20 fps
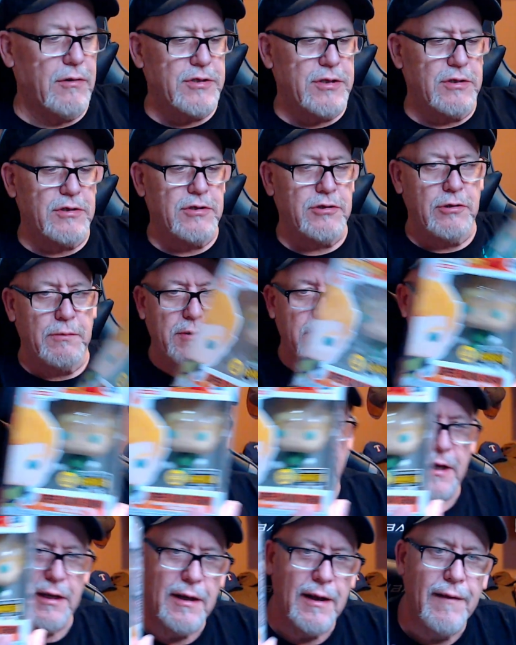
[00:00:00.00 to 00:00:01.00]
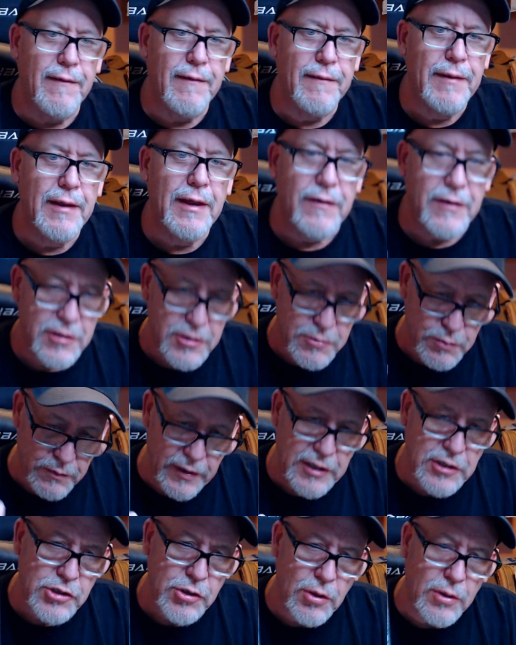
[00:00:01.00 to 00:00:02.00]
on Super Saiyan. They
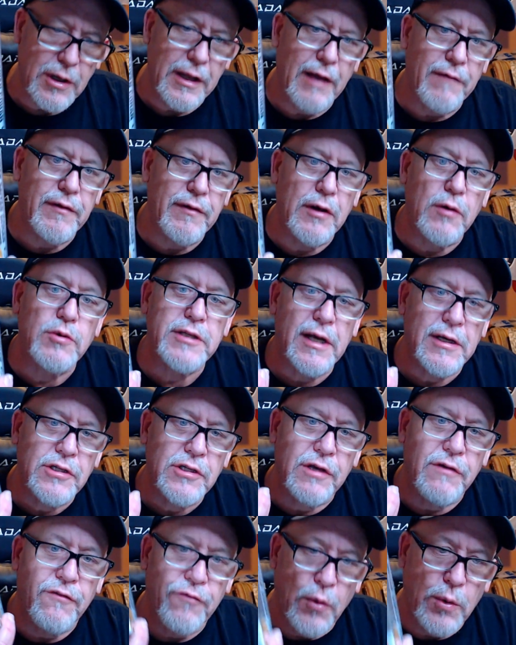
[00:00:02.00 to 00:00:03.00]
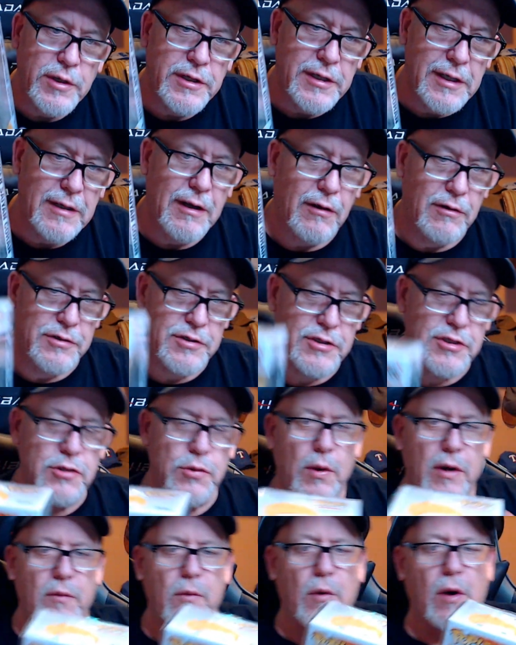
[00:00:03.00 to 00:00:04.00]
showed 11, it was actually $14. This is
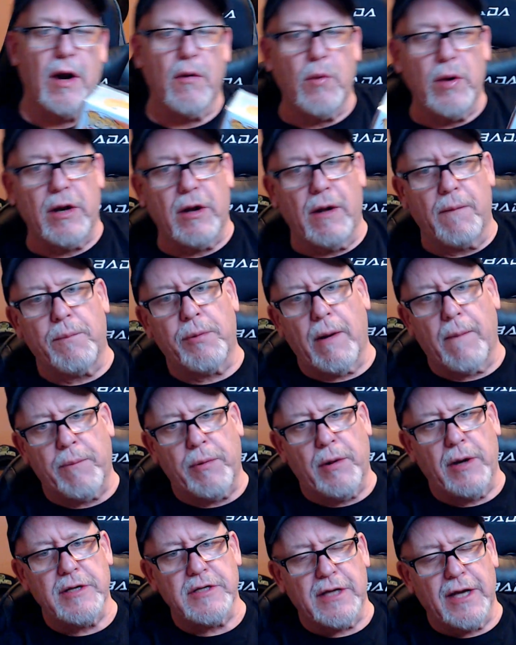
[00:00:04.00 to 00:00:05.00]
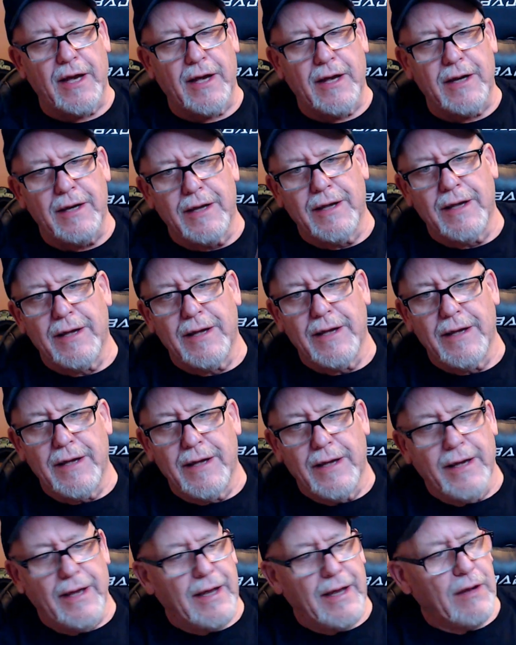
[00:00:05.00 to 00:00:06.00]
one where I went on Prop Price Guide.
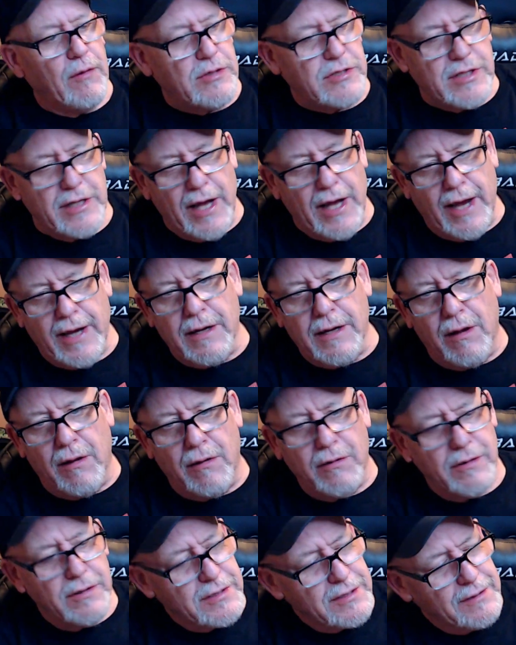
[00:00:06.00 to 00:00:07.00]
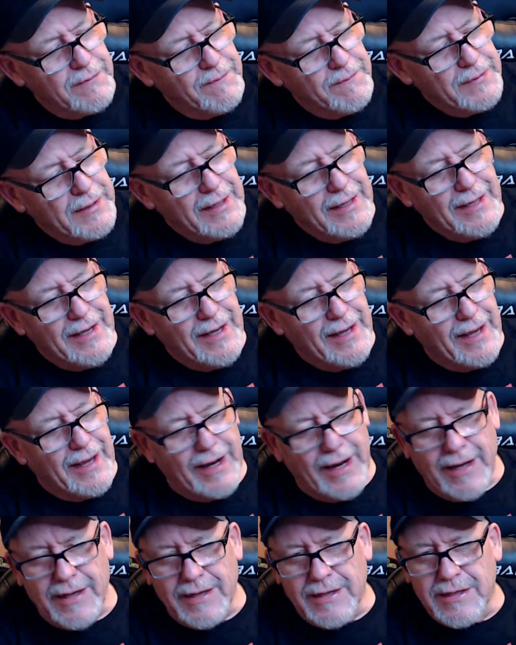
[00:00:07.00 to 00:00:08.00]
It was $9, and
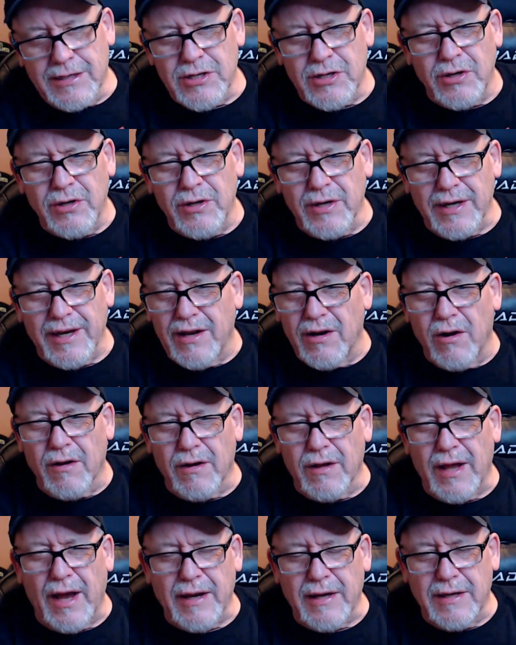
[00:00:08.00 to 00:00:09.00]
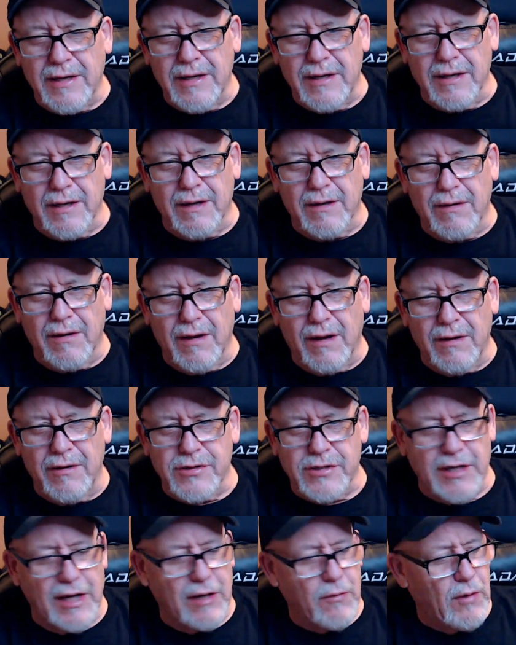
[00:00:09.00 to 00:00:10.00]
I just couldn't get it. I didn't
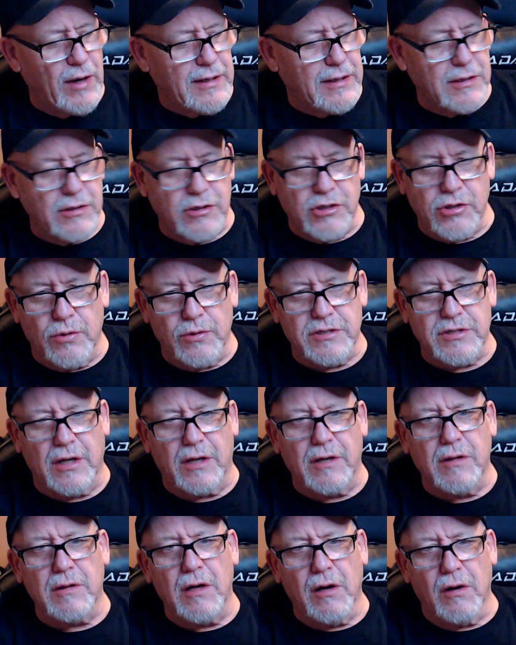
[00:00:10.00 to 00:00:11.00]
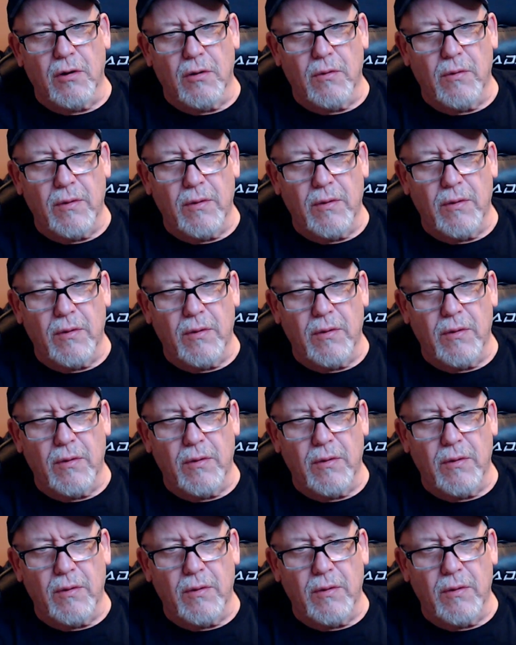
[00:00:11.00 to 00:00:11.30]
understand why it didn't show as a glow.